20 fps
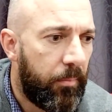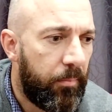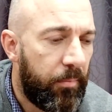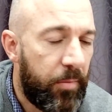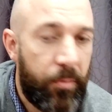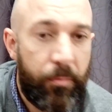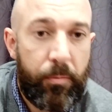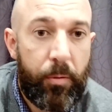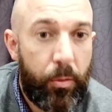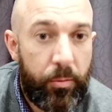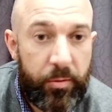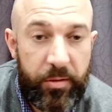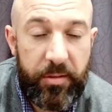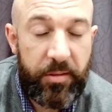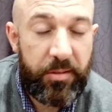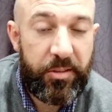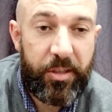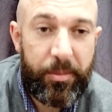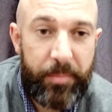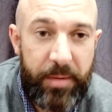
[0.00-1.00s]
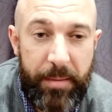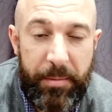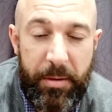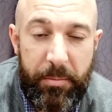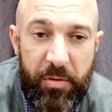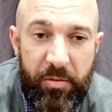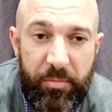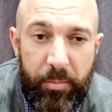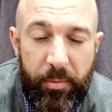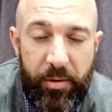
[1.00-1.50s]
You roll to determine how many
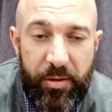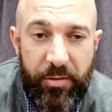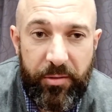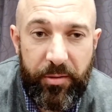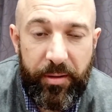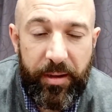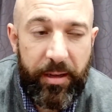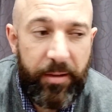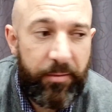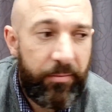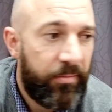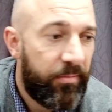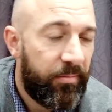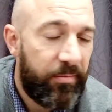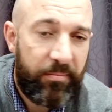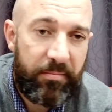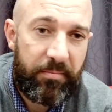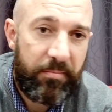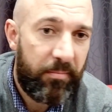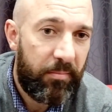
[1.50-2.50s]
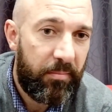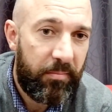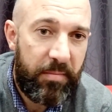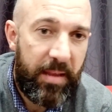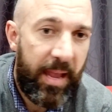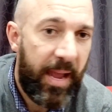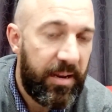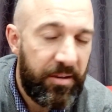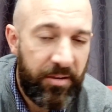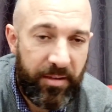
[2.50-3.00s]
movement points you have, you
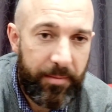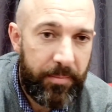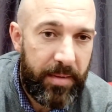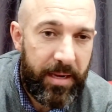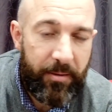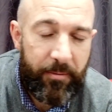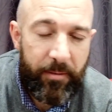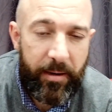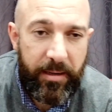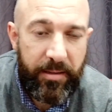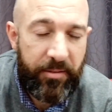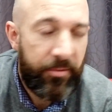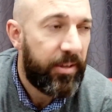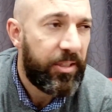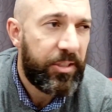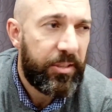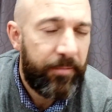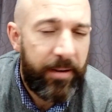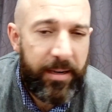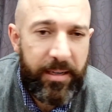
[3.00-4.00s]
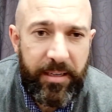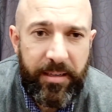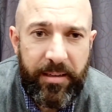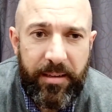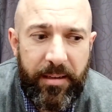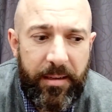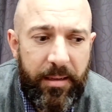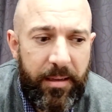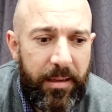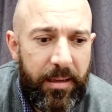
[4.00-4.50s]
add your command rating, strategy rating,
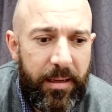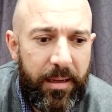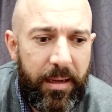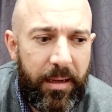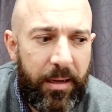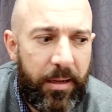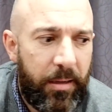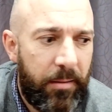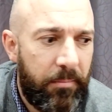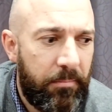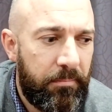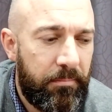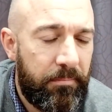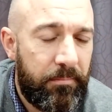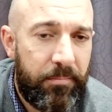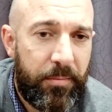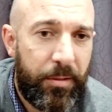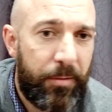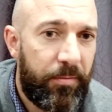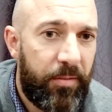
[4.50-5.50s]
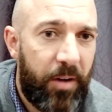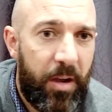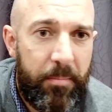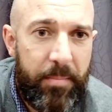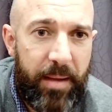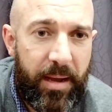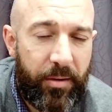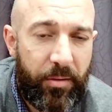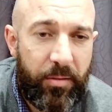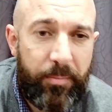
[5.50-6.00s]
you fight
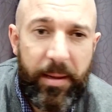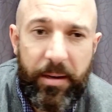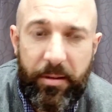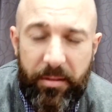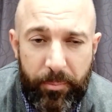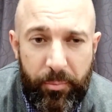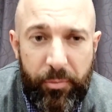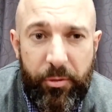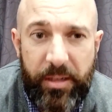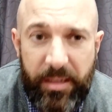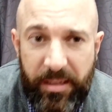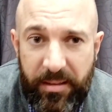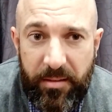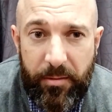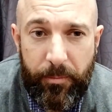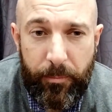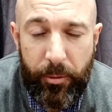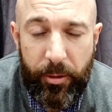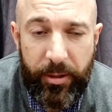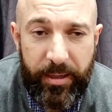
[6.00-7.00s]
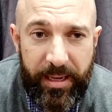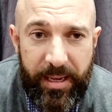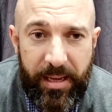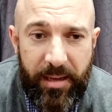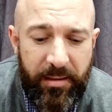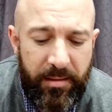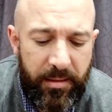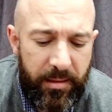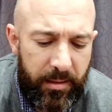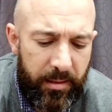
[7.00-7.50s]
battles. Battles are pretty easy to work
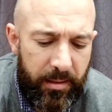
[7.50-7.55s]
out.